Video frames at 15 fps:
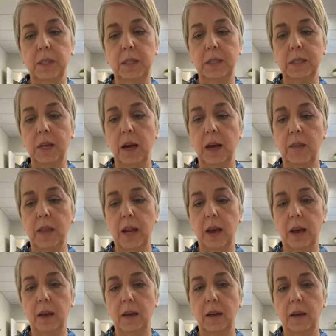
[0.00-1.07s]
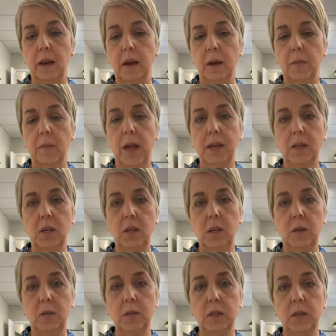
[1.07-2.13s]
design that I like to
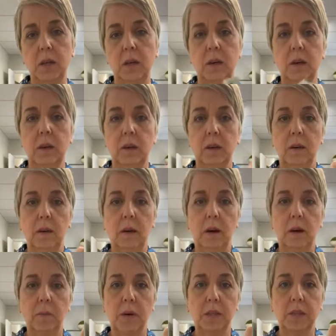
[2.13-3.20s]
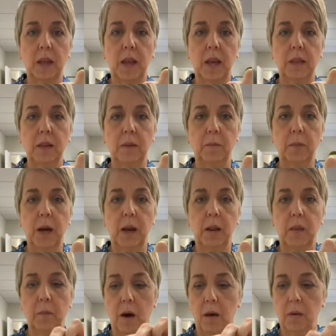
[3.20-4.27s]
use because I like the kind of
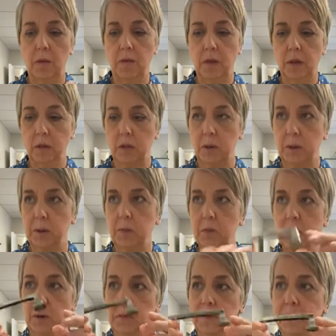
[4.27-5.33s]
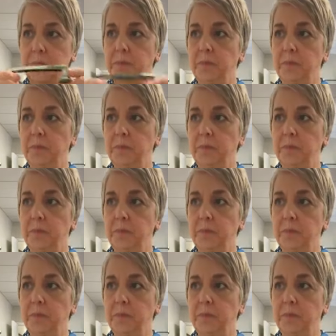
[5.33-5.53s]
the modern feel to it. So,